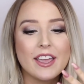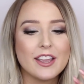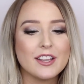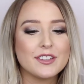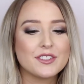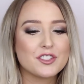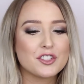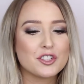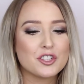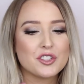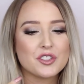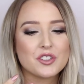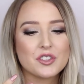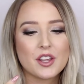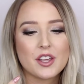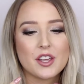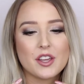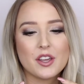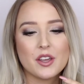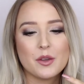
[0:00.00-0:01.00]
it's
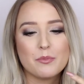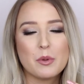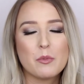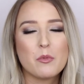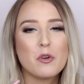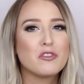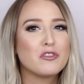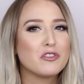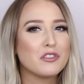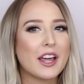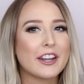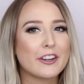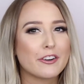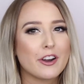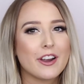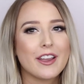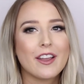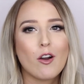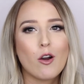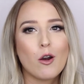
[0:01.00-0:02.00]
just a bit more
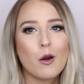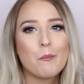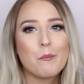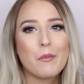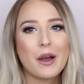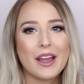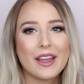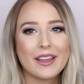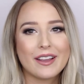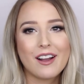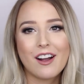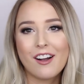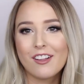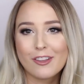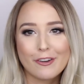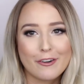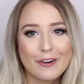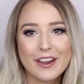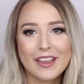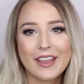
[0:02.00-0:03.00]
flattering on my
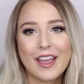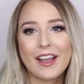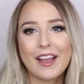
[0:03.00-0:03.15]
coloring